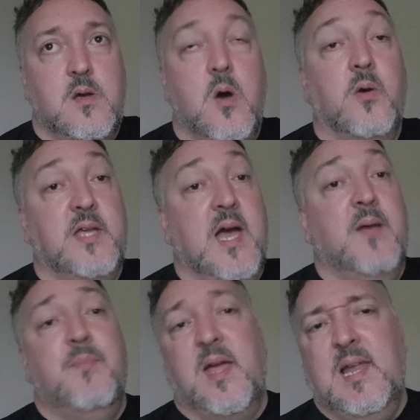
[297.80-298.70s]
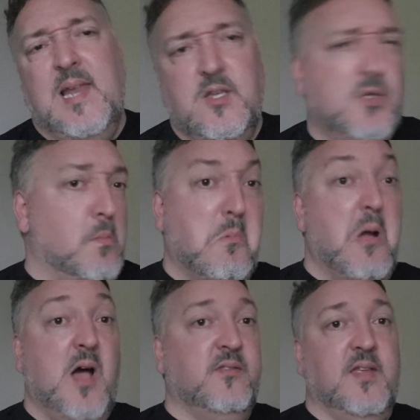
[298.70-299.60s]
Oh yeah, and Becky Lynch.
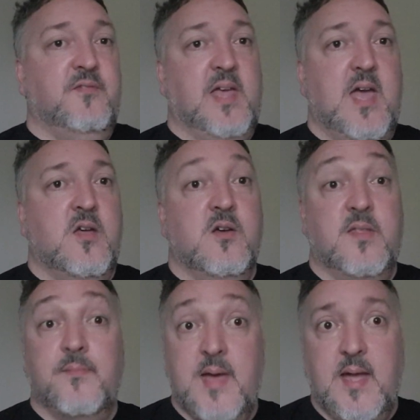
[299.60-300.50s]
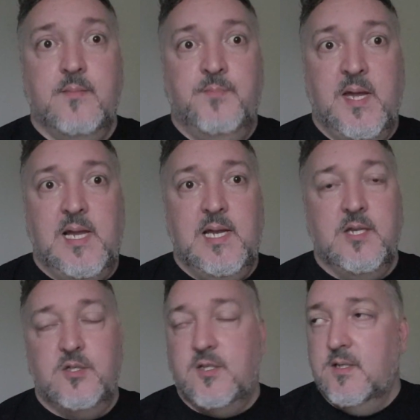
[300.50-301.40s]
How did I forget her? The man, Becky
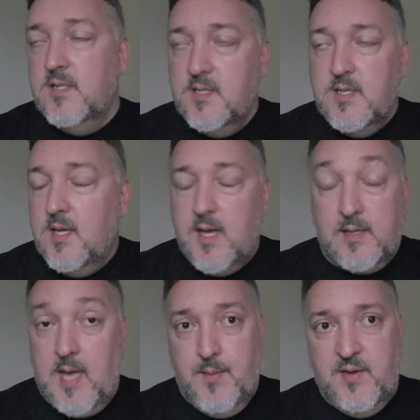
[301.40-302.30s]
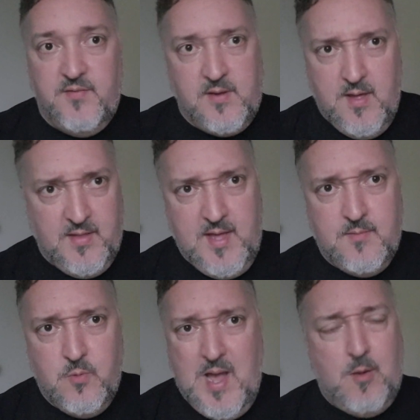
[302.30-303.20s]
Lynch. I can't believe I forgot
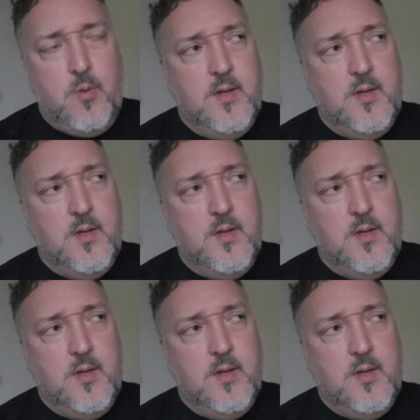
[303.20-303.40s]
that. Wow.